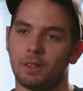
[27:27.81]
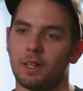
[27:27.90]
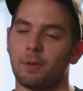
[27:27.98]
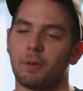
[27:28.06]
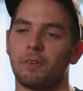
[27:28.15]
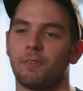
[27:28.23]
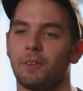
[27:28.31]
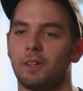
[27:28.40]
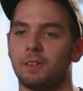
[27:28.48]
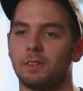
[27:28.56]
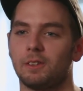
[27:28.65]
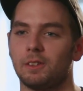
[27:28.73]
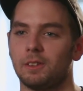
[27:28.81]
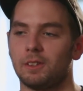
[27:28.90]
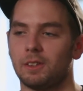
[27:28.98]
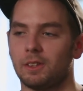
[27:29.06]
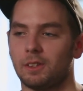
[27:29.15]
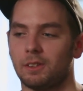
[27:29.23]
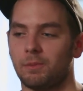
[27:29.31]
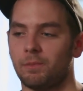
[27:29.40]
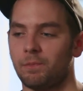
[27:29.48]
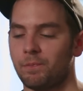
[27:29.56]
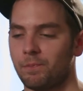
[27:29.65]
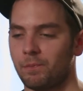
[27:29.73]
A lot of my friends
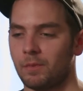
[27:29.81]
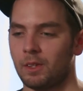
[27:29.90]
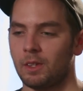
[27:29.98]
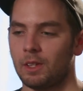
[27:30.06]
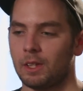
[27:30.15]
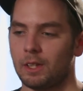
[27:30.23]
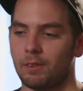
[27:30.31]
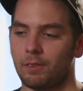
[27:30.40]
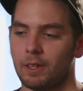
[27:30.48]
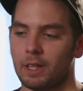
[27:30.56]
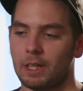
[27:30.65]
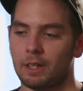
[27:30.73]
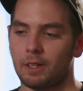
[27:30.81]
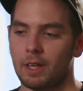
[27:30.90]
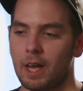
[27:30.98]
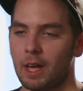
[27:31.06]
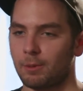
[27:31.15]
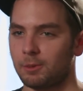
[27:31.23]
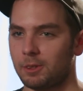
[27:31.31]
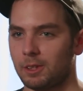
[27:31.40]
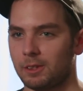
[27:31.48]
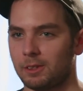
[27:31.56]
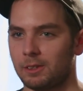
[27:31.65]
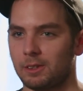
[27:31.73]
have had
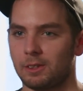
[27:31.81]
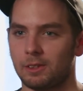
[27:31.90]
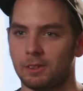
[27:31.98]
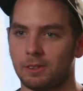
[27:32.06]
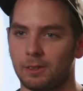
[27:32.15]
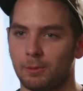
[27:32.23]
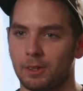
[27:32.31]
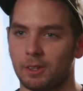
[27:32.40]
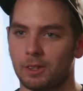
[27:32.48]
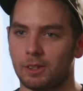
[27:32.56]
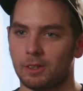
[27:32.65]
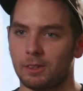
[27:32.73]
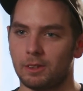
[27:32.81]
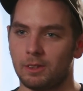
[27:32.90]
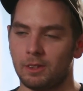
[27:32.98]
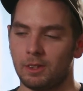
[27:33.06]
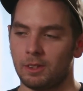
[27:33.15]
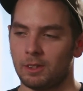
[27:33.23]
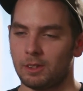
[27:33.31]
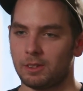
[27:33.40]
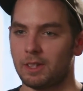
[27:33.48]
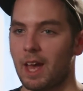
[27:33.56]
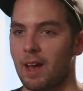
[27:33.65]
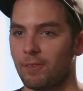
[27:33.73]
abscesses. They might get a
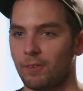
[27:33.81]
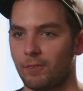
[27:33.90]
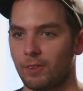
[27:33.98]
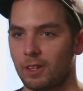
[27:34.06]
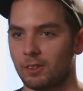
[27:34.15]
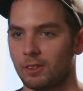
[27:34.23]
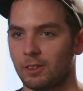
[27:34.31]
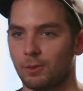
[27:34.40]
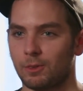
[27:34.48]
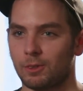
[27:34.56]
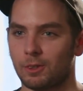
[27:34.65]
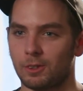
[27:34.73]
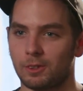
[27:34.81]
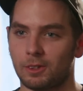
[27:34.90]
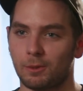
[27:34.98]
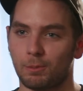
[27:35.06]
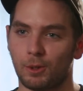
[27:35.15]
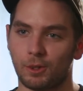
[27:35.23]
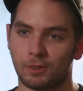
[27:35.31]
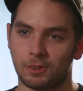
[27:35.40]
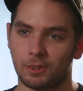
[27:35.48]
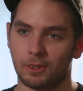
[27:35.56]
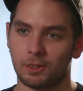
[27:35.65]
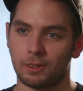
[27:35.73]
staph infection, which turns into
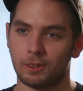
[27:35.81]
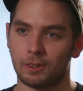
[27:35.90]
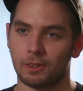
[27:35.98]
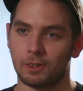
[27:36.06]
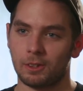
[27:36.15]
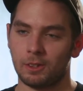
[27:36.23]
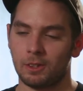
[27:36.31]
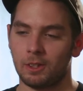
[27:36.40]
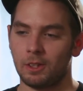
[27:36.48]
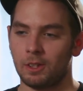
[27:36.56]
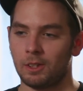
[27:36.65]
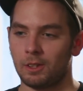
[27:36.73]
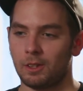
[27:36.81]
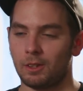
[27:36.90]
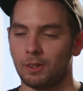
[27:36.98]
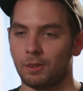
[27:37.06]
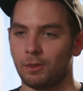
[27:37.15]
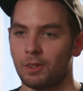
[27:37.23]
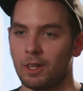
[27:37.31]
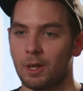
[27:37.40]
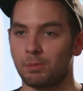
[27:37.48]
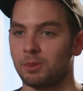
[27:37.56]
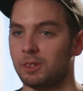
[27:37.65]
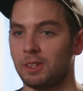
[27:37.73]
MRSA, or, you know,
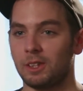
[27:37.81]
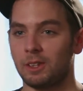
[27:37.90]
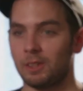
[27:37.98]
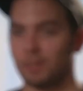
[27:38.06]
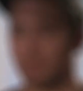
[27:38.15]
hep C.